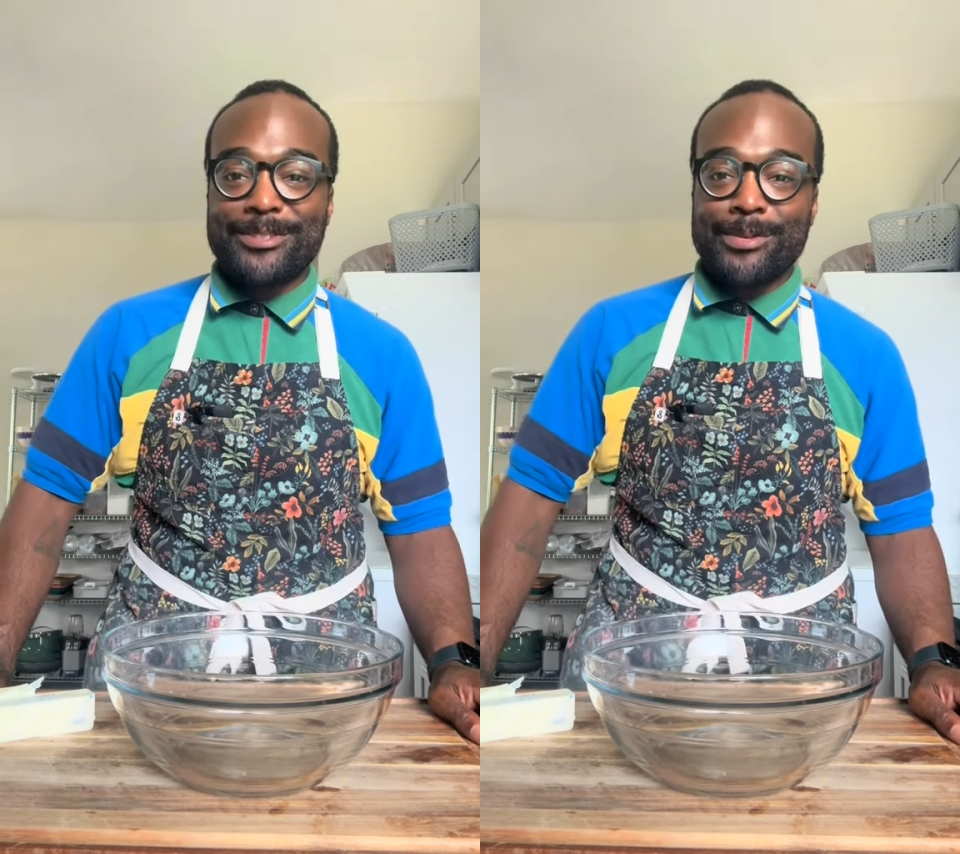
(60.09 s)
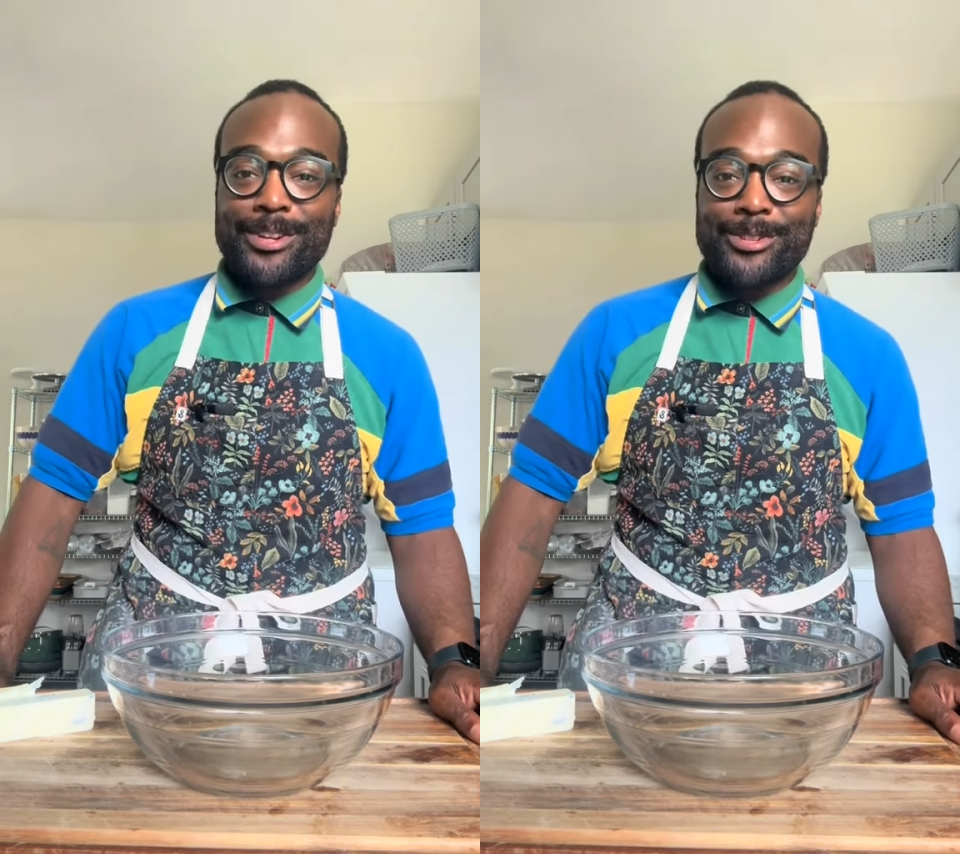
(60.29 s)

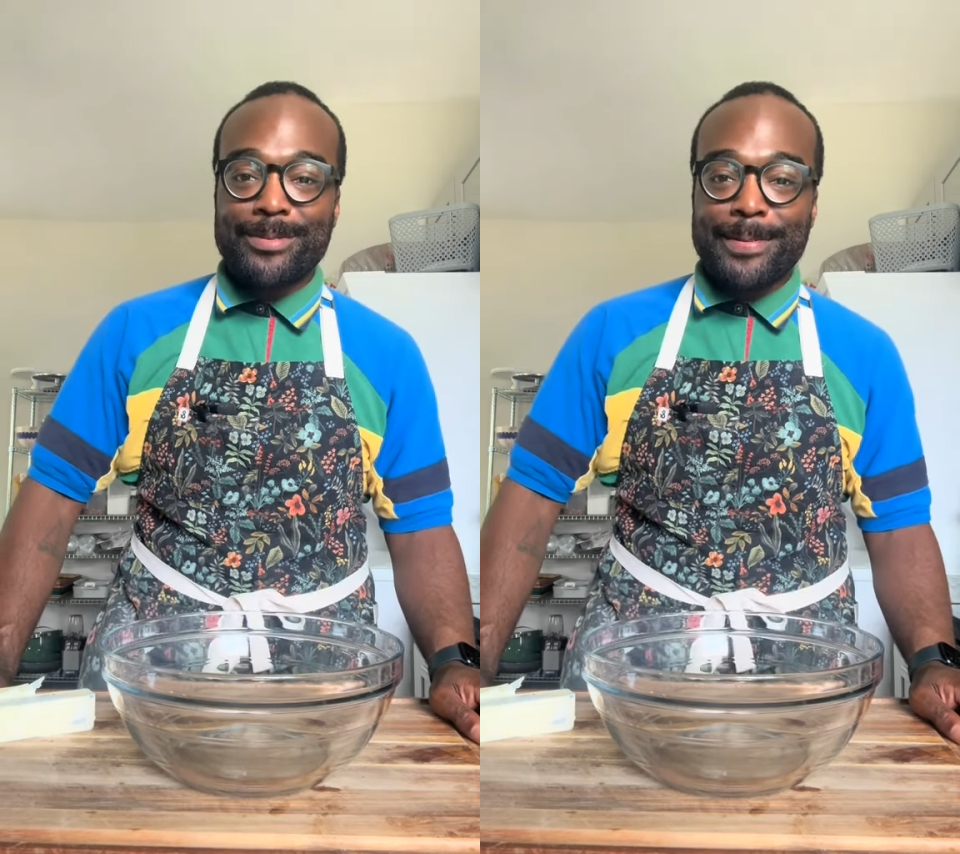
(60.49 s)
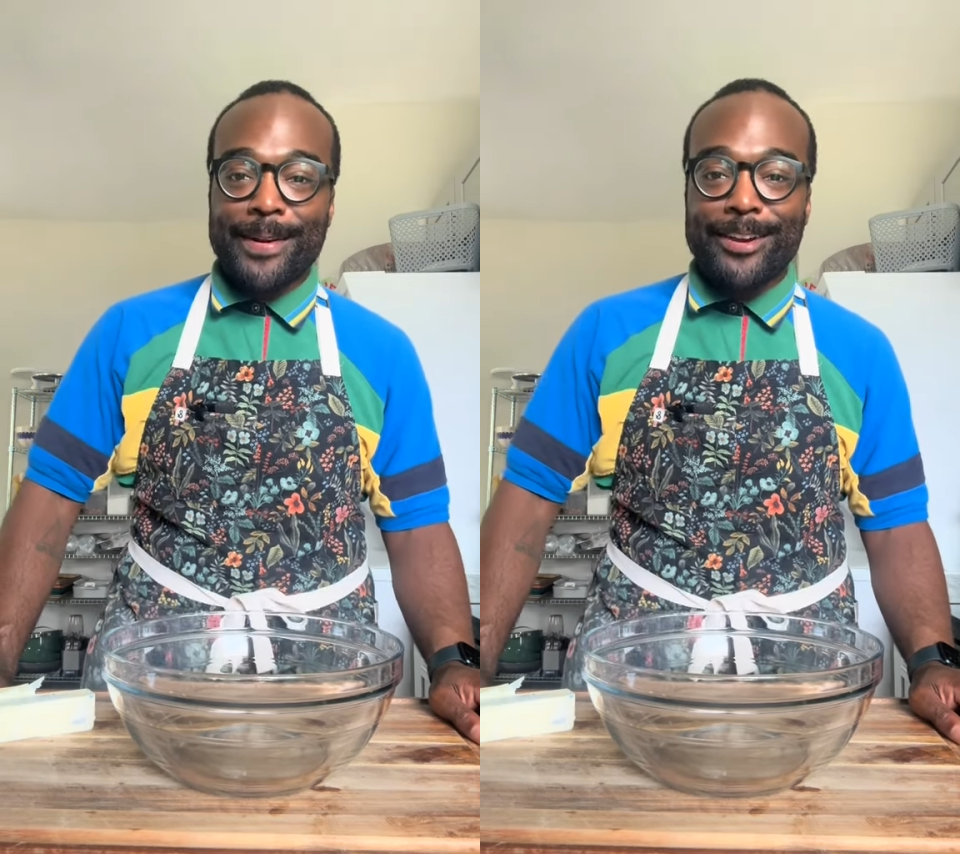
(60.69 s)
we're also going
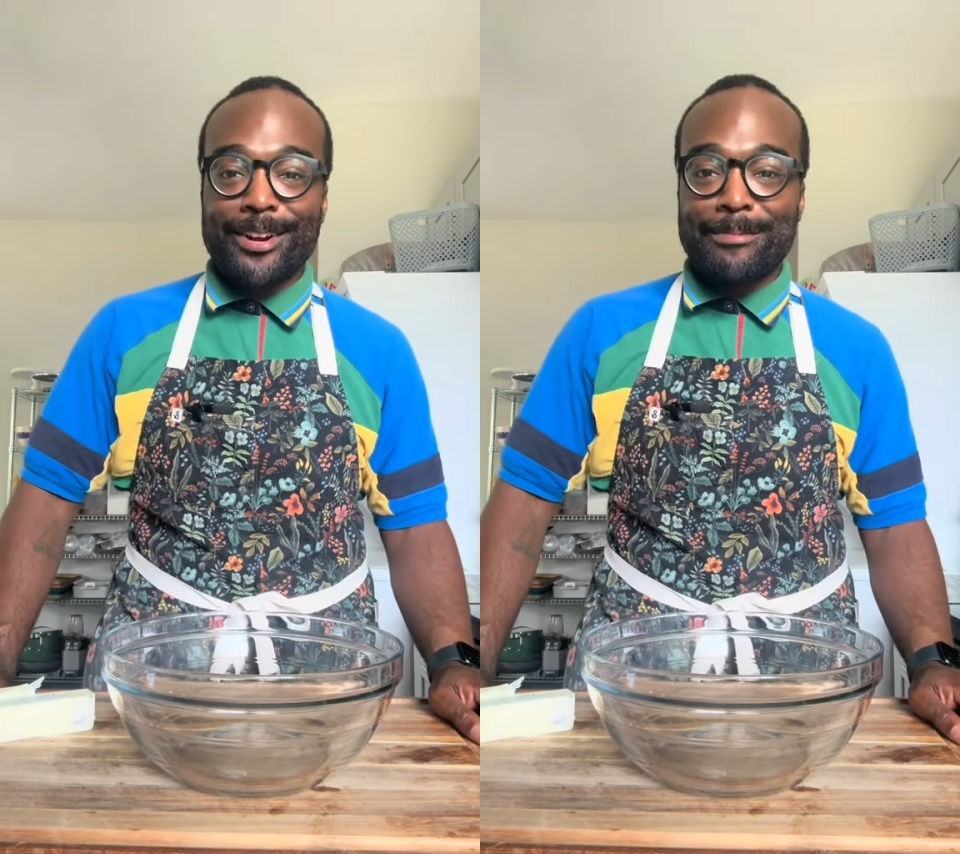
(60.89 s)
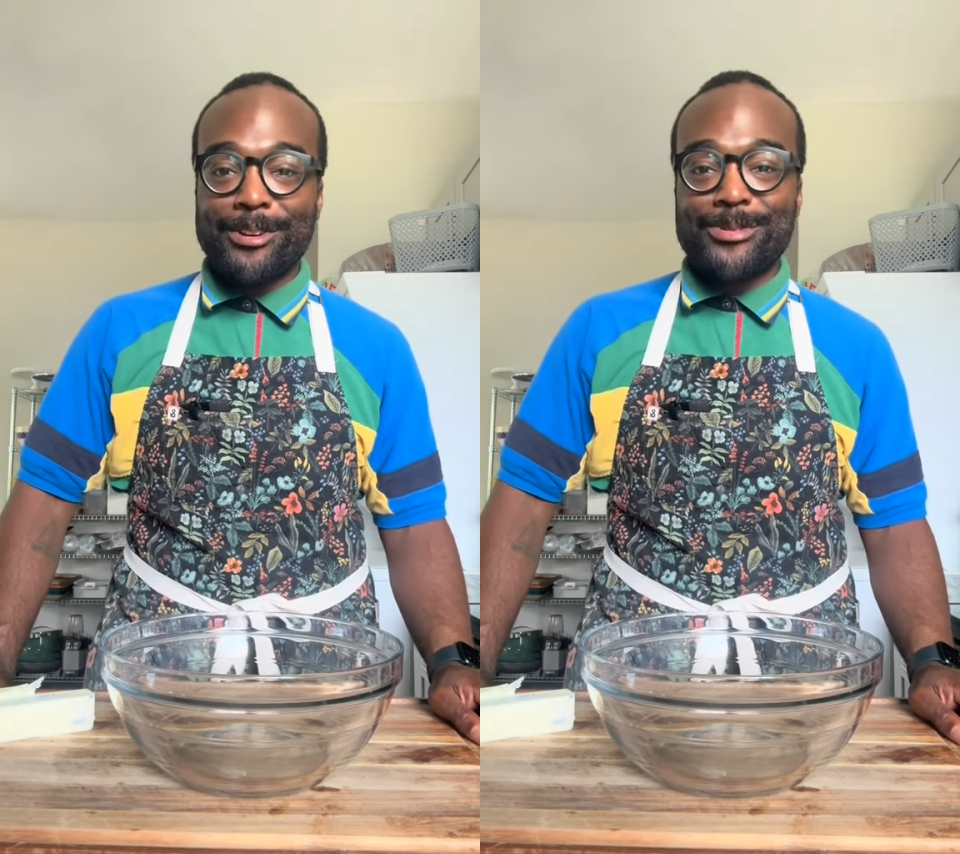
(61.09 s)
to be working on a
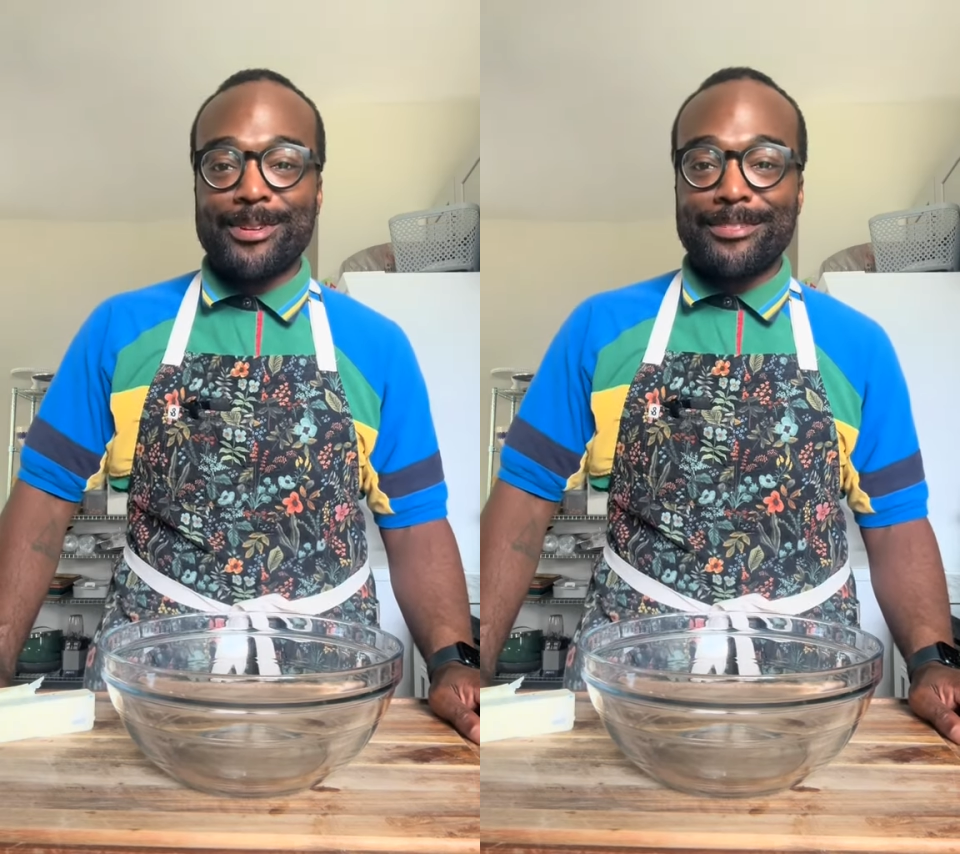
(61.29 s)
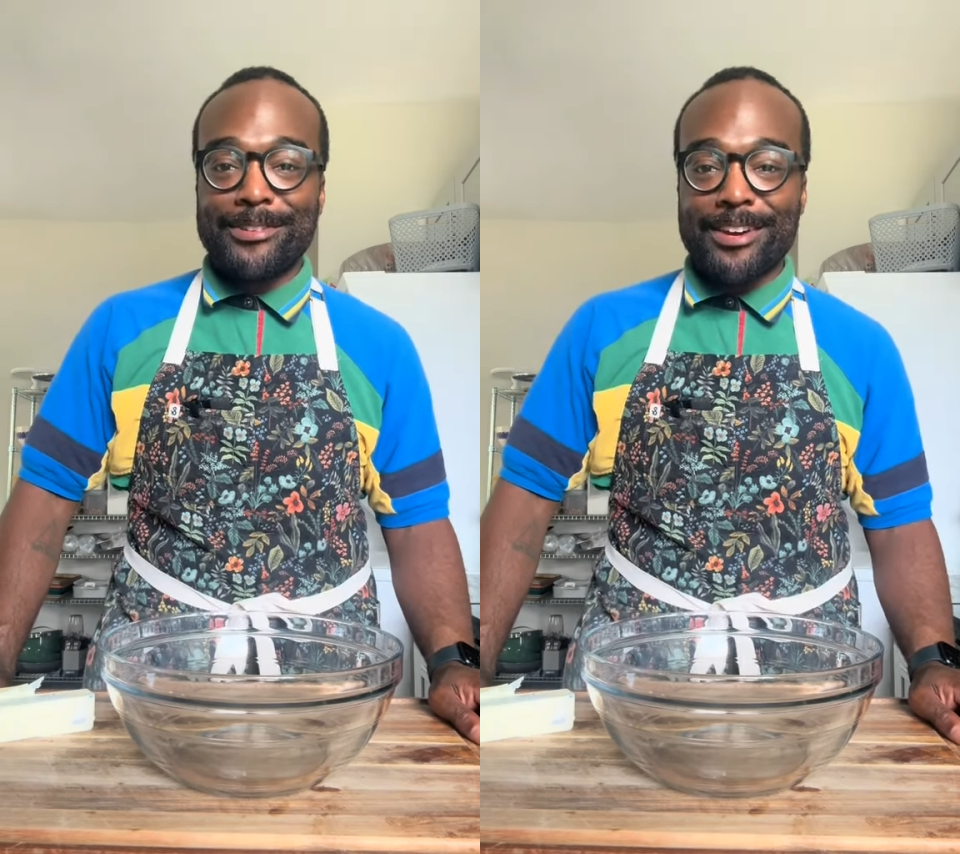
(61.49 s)

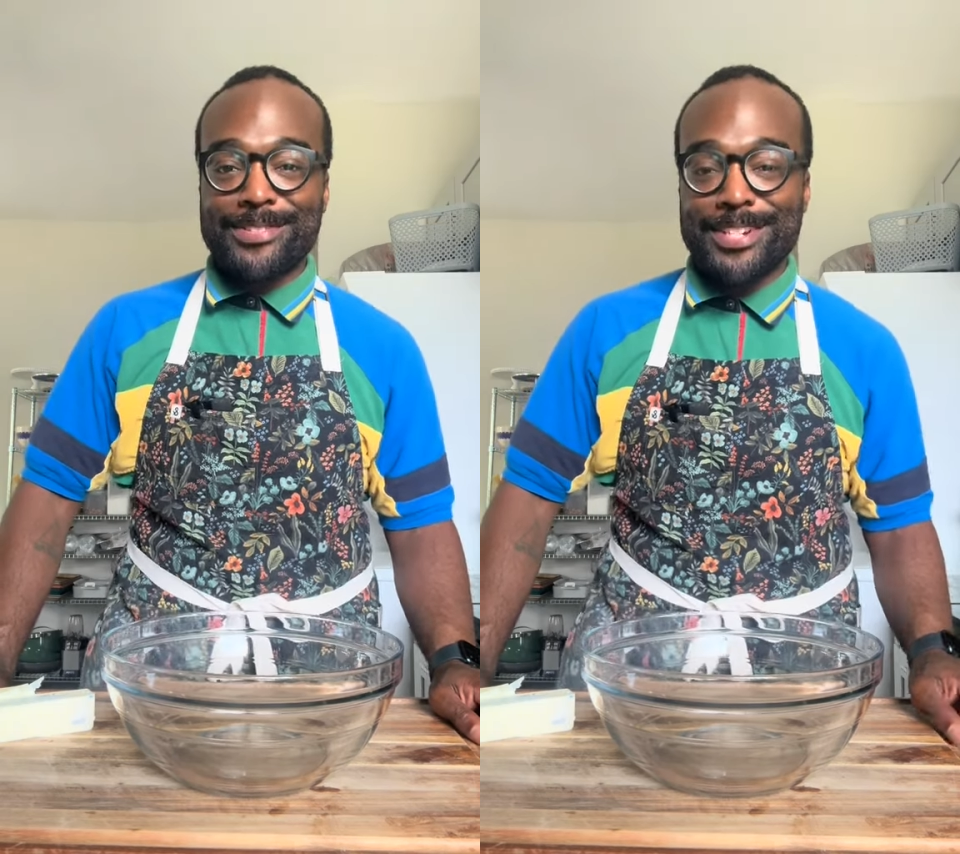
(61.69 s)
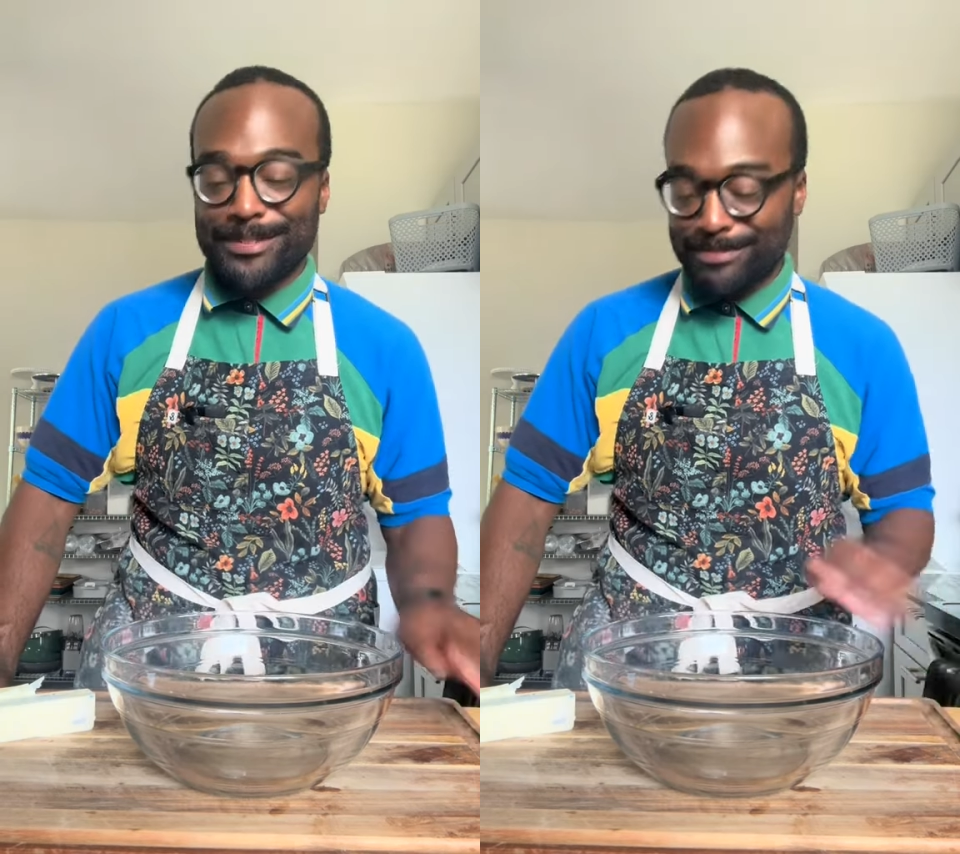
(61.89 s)
marshmallow frosting.